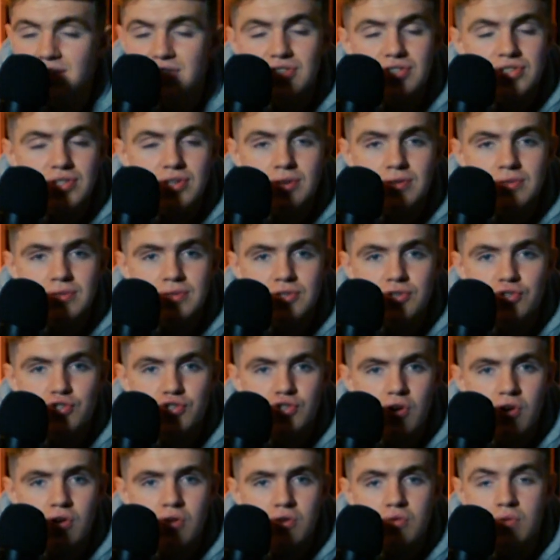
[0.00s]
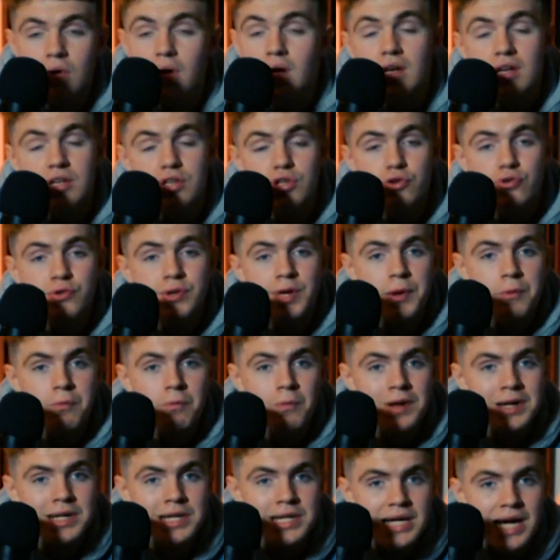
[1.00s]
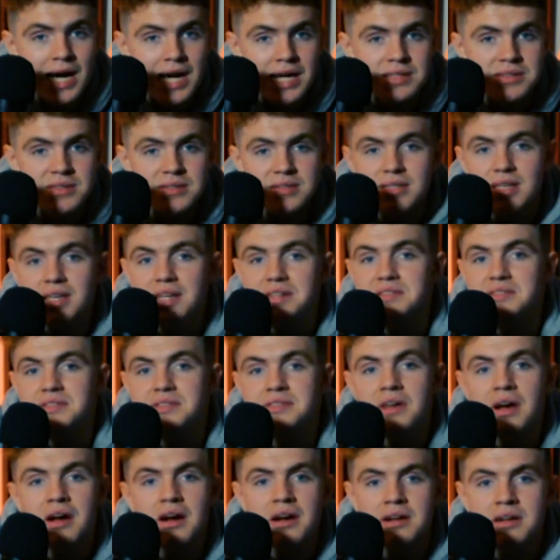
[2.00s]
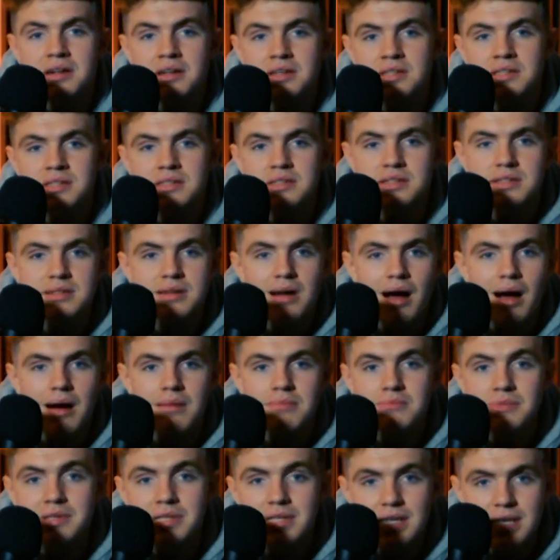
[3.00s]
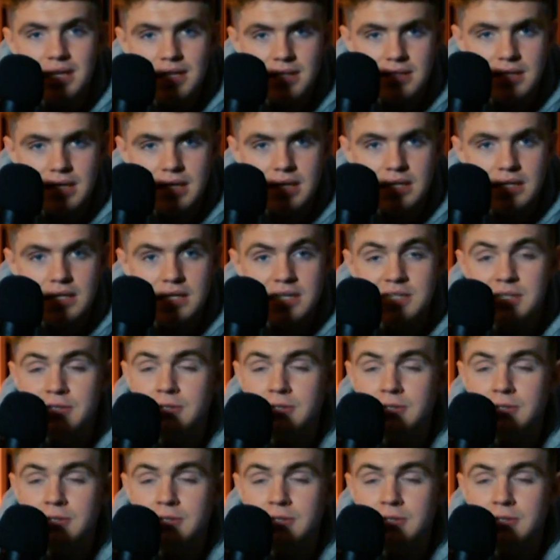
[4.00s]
It just goes to show, you get rid of guns, it's not going to stop killing.